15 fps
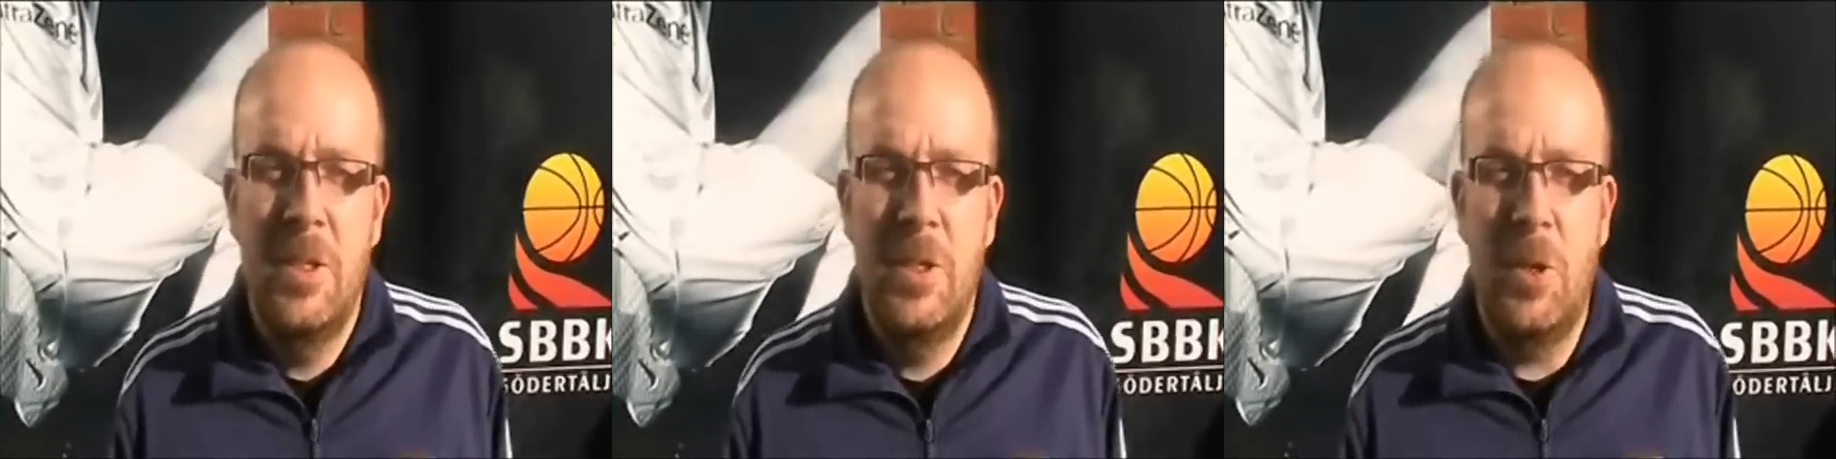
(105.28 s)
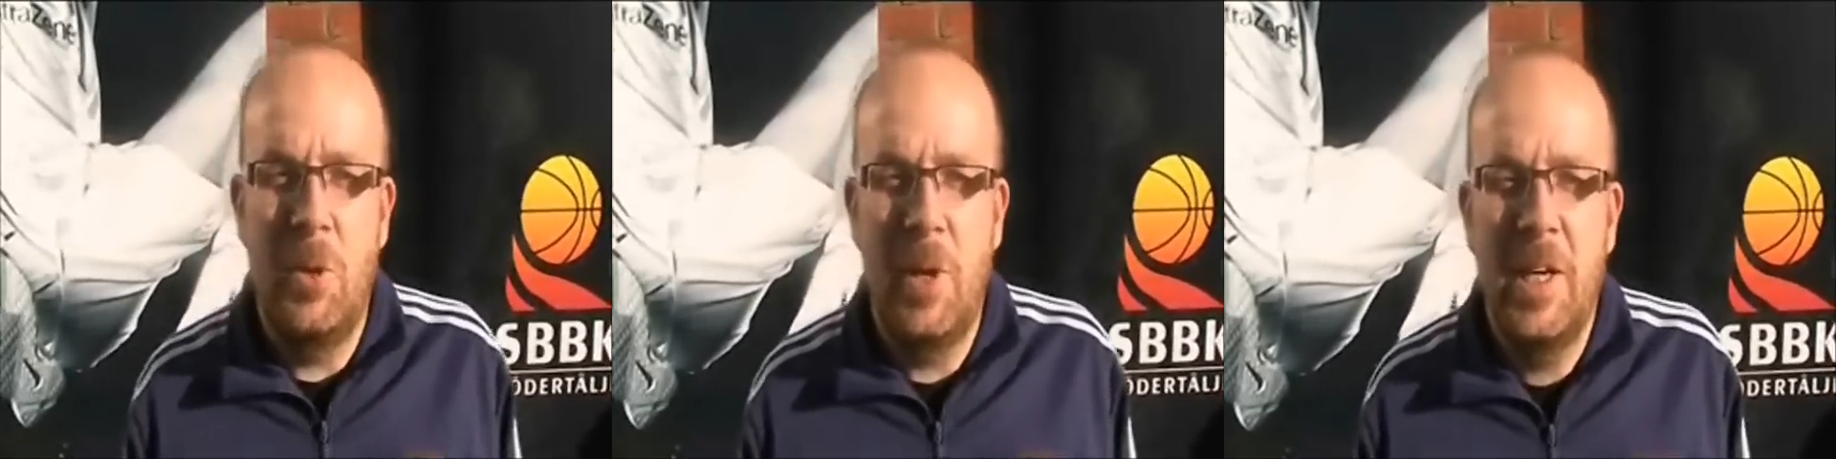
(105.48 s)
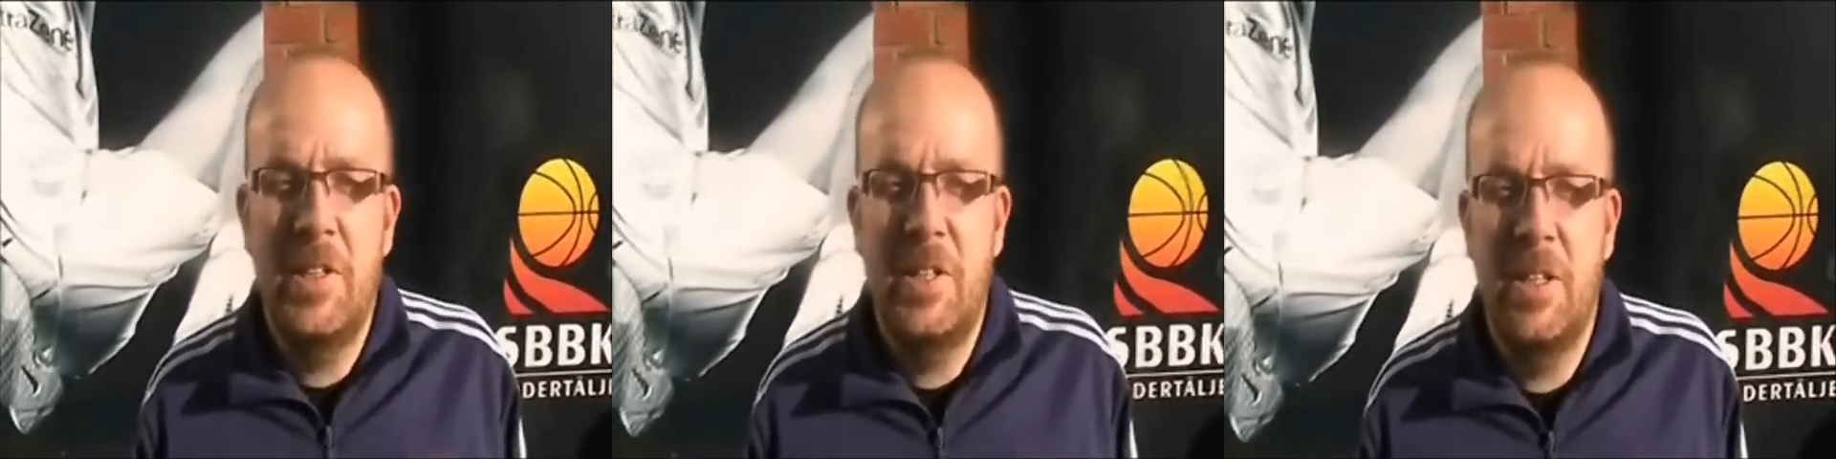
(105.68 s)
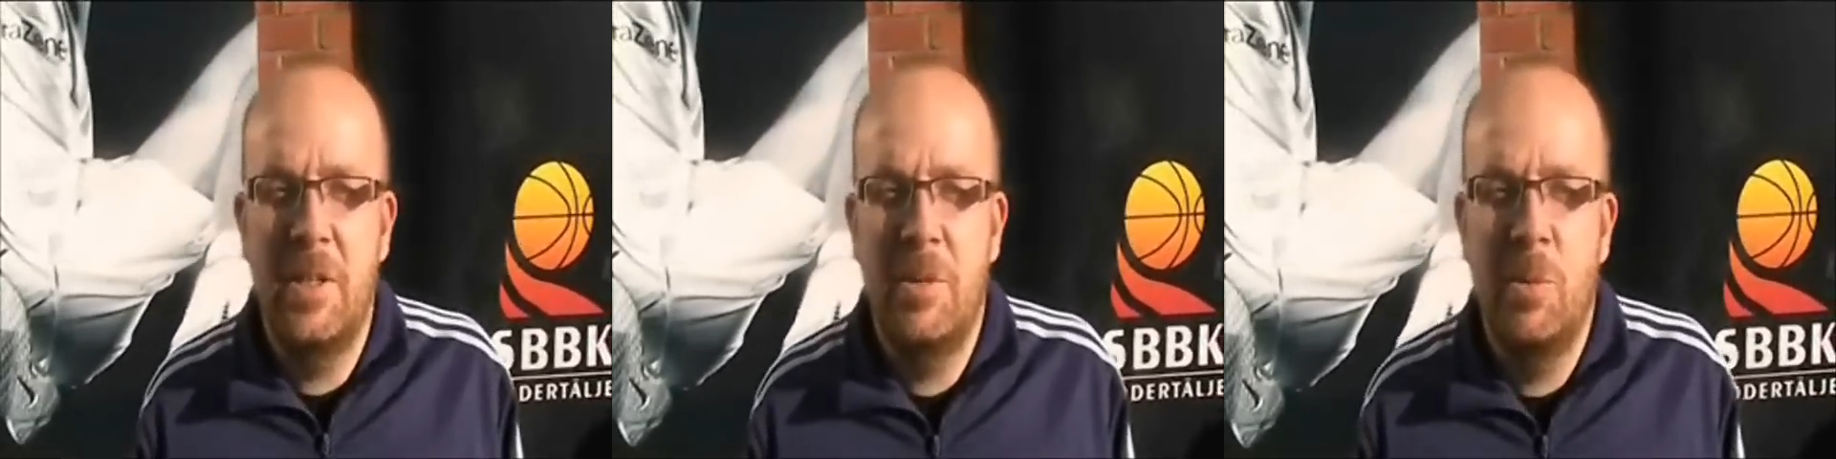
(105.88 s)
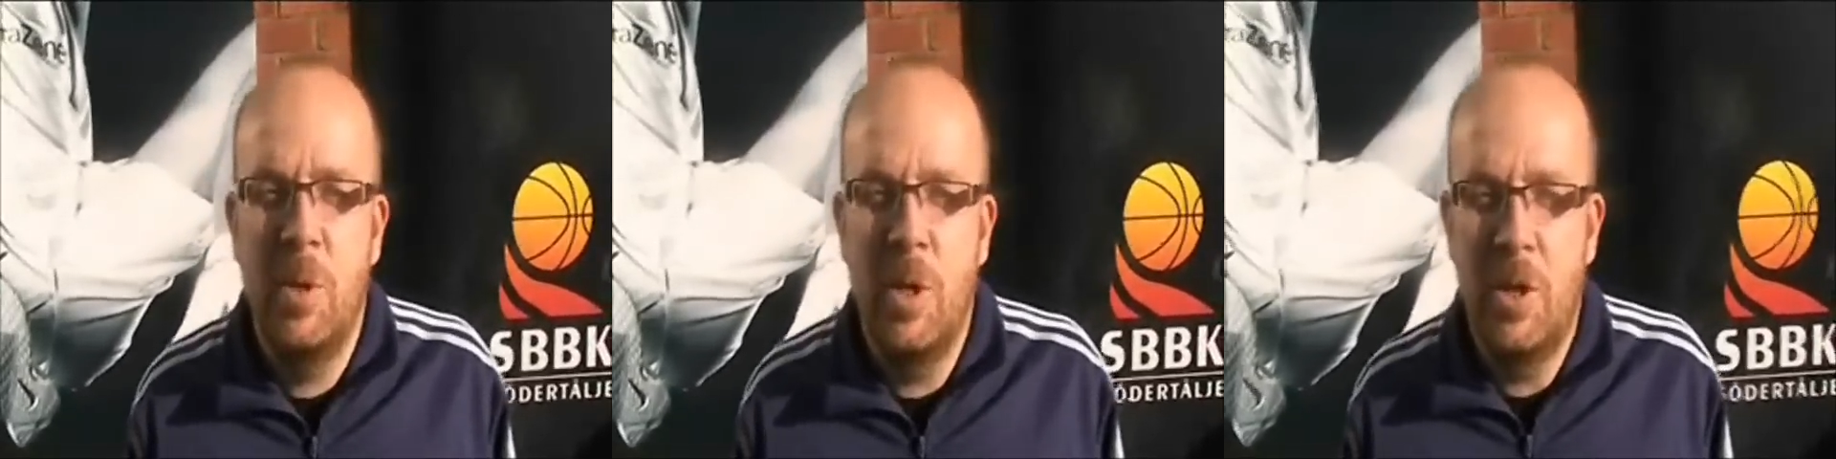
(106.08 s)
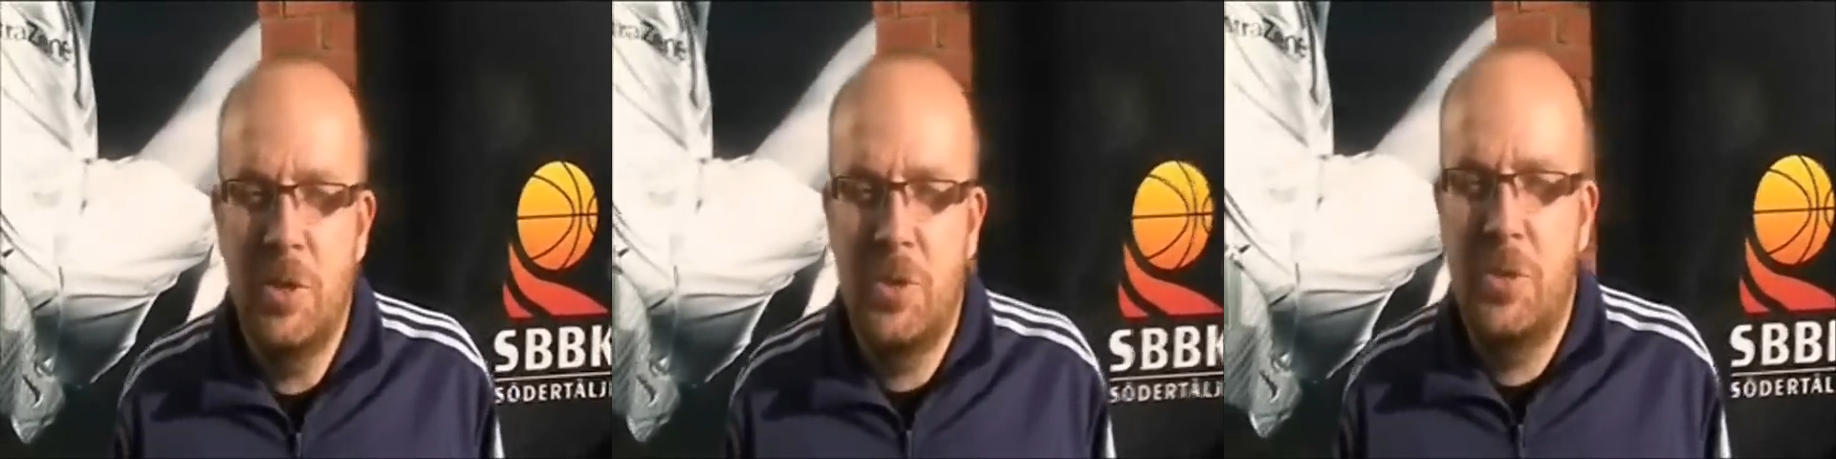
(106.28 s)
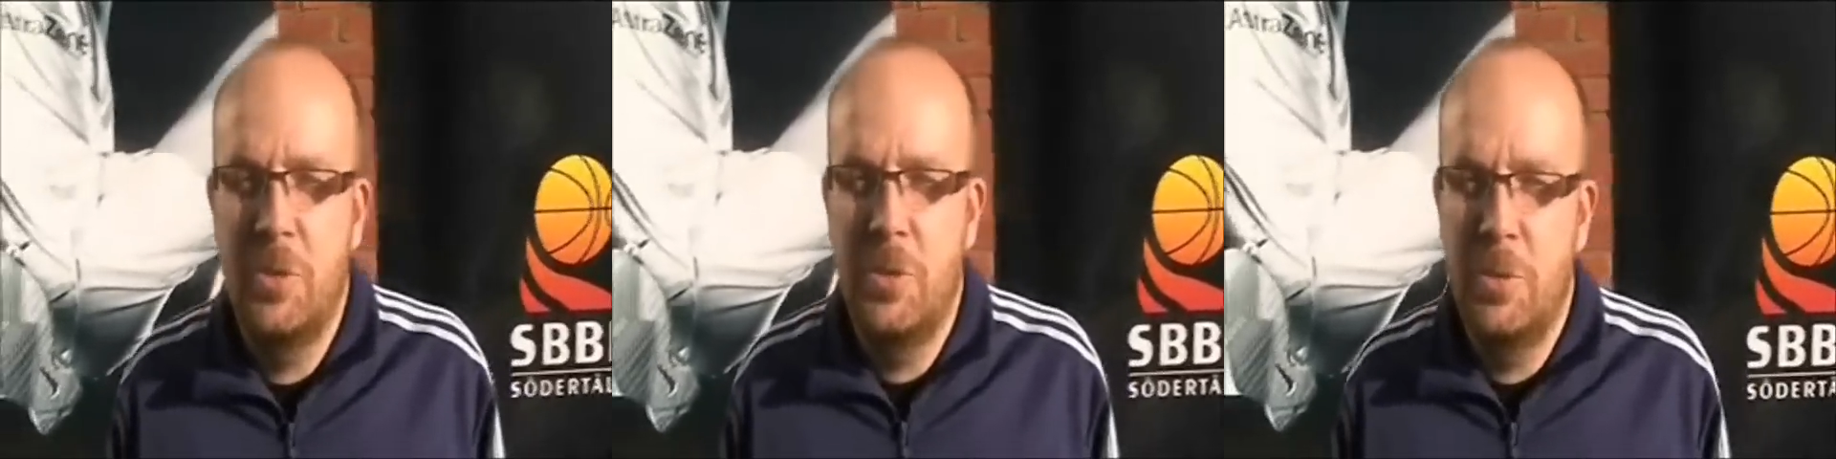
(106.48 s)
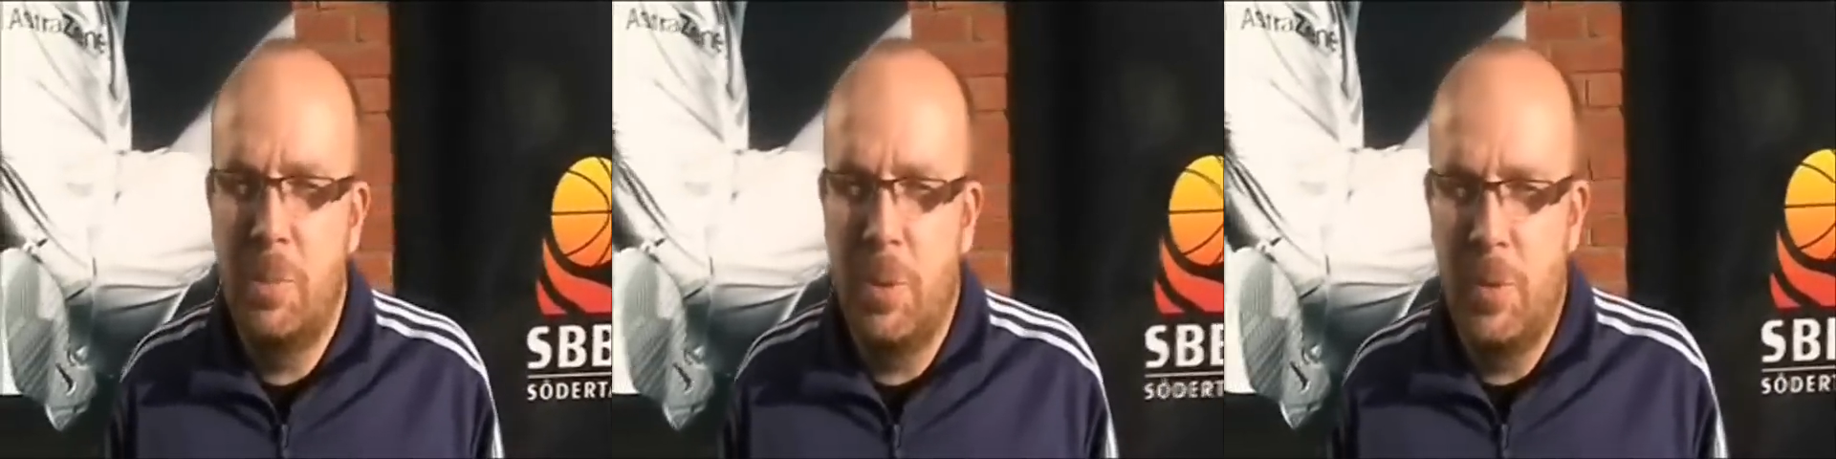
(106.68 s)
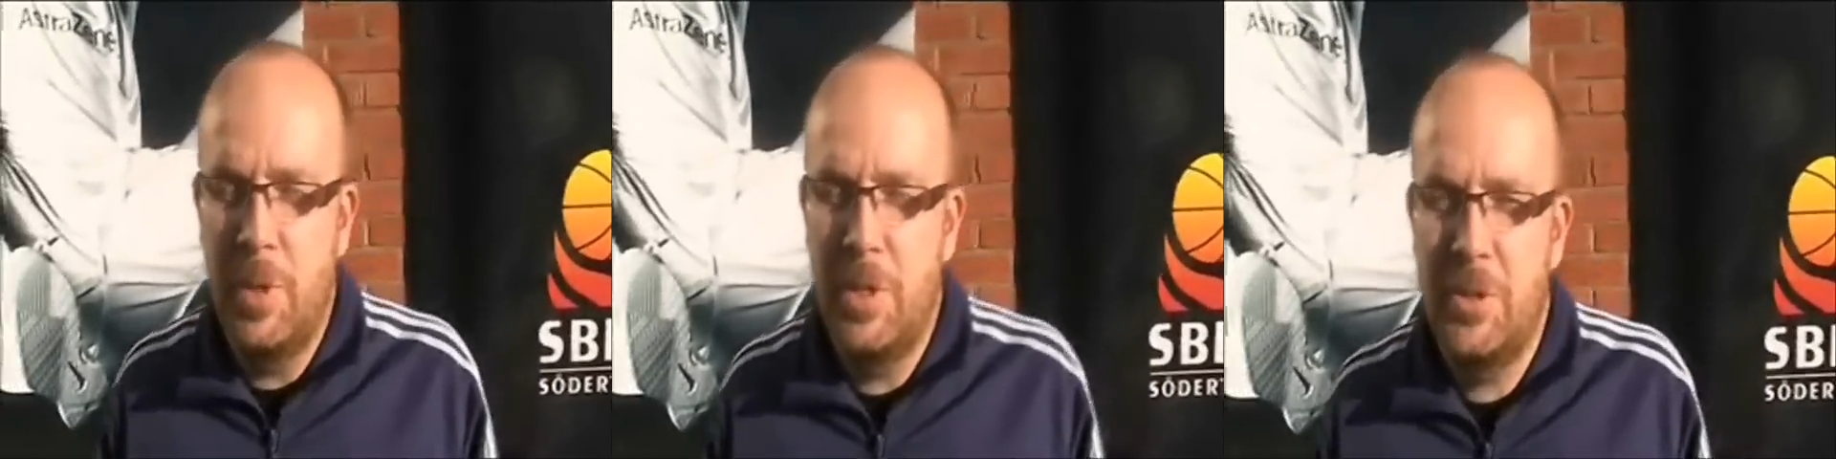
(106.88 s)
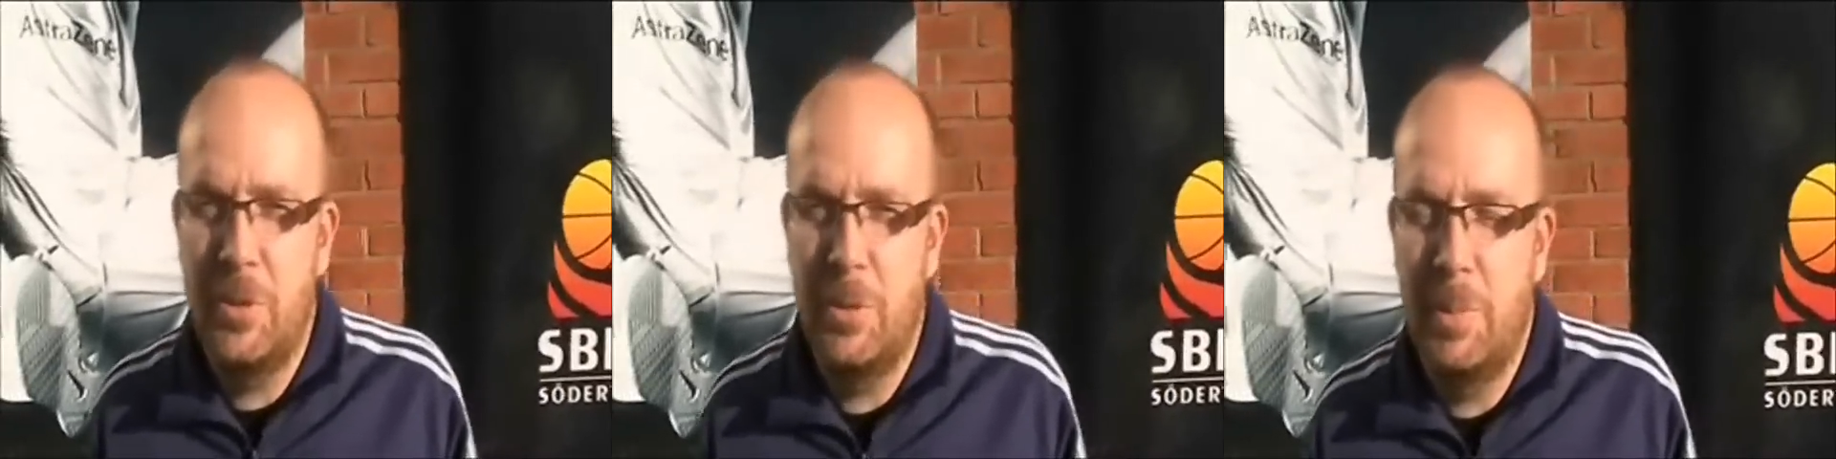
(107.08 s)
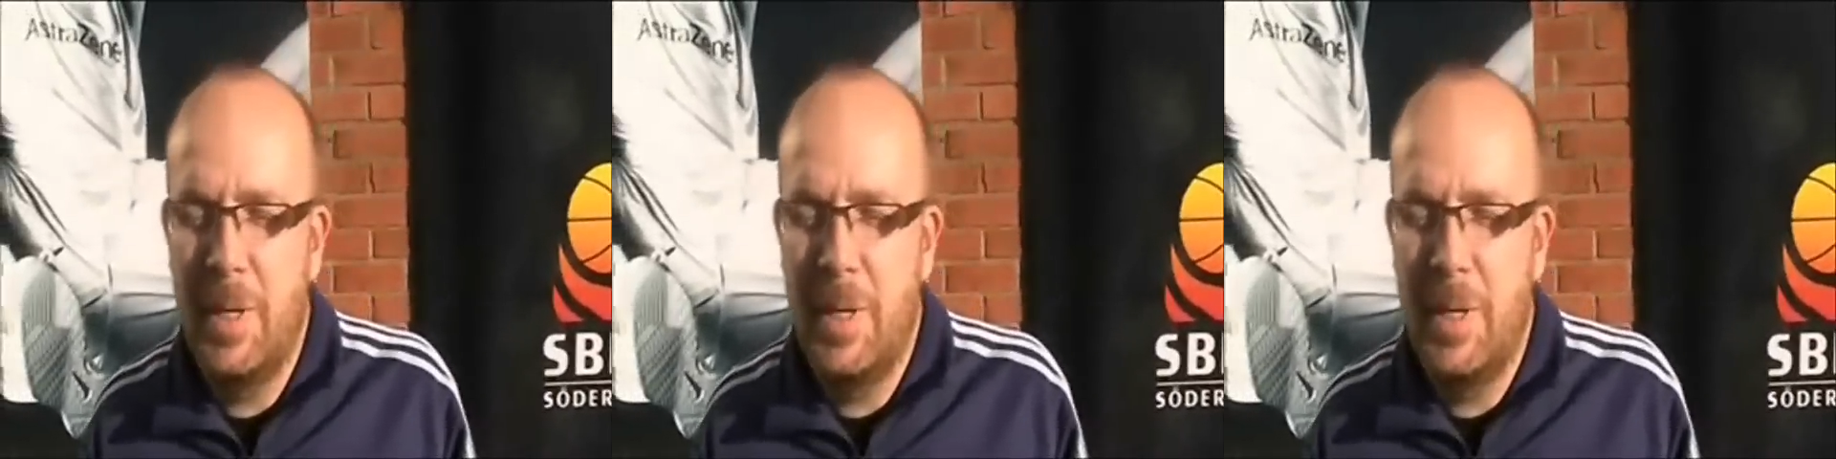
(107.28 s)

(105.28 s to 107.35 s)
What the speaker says: No, actually we lost to Purinto